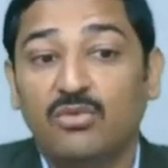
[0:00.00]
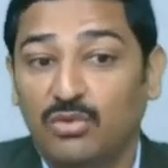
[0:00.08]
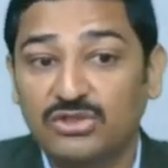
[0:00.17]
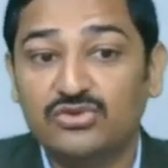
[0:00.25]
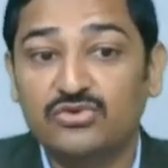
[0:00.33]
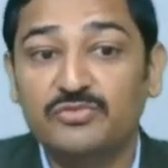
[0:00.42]

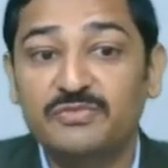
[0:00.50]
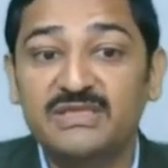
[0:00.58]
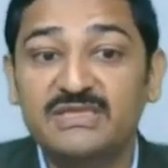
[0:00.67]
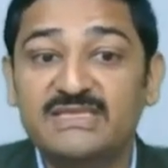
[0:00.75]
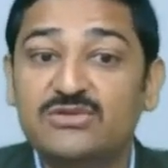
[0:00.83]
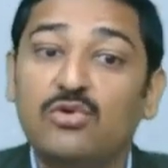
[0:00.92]
What should be
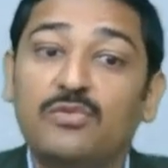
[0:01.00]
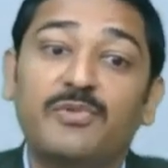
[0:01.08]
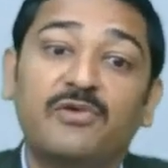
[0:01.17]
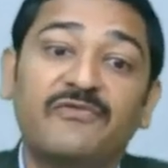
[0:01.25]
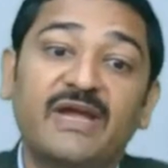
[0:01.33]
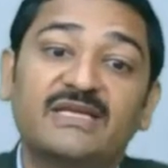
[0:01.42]
the scope
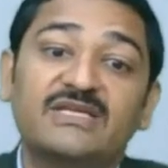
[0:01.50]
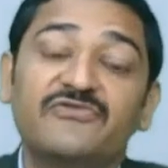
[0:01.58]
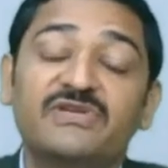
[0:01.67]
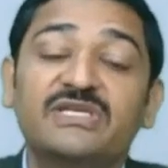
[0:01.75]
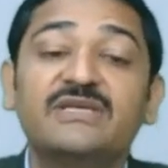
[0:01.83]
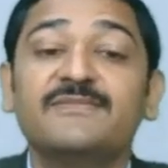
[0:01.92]
of
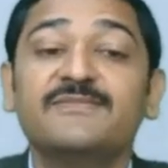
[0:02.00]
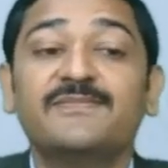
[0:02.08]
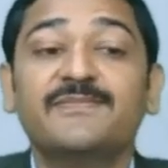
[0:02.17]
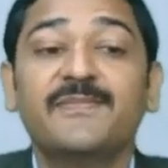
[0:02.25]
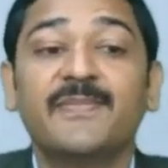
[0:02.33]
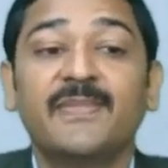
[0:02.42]
activity?
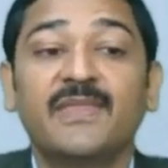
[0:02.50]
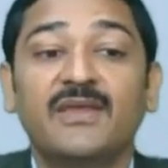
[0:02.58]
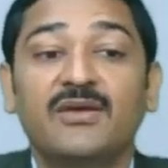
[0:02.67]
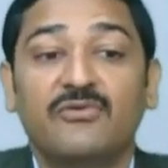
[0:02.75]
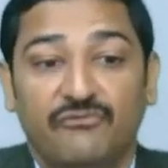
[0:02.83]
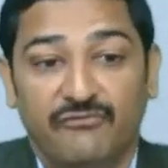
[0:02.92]

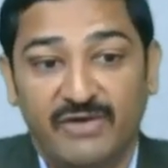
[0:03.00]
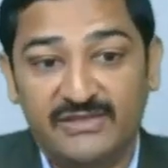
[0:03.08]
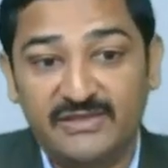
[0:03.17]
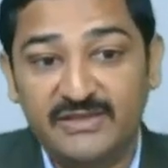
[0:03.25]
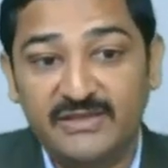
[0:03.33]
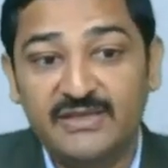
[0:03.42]

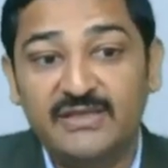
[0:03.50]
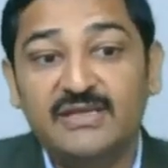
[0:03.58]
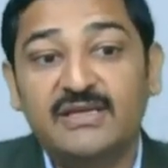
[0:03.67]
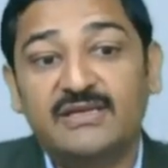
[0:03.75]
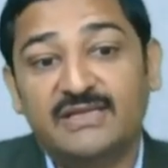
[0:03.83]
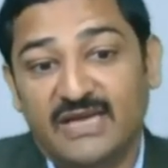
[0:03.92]
Whether
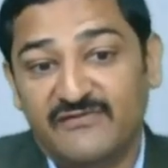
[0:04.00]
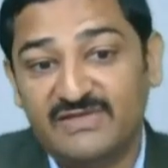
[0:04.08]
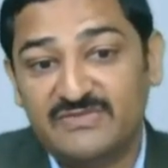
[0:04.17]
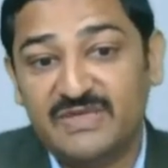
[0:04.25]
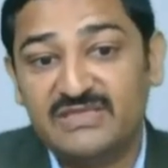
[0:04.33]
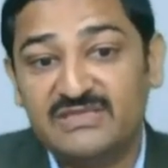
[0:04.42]

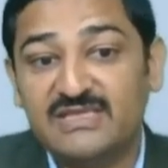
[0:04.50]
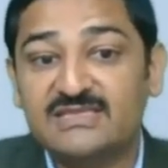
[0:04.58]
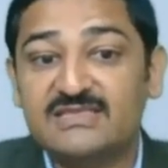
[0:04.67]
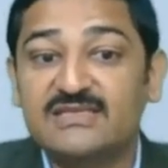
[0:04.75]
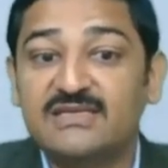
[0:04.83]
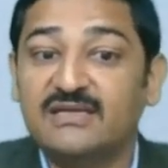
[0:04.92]
divestment
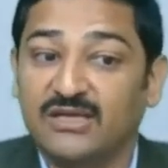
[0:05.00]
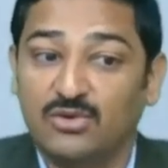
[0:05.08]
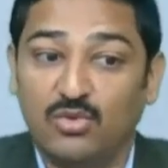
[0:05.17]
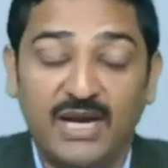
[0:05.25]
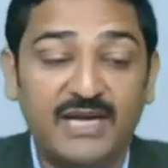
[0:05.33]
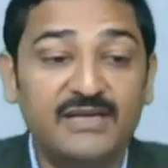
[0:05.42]
is
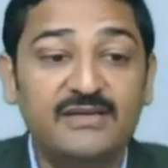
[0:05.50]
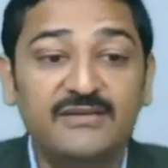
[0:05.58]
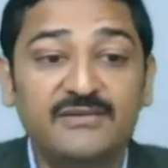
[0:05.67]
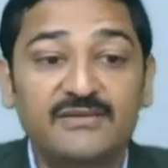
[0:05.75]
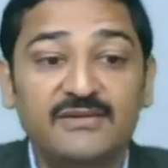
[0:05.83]
required,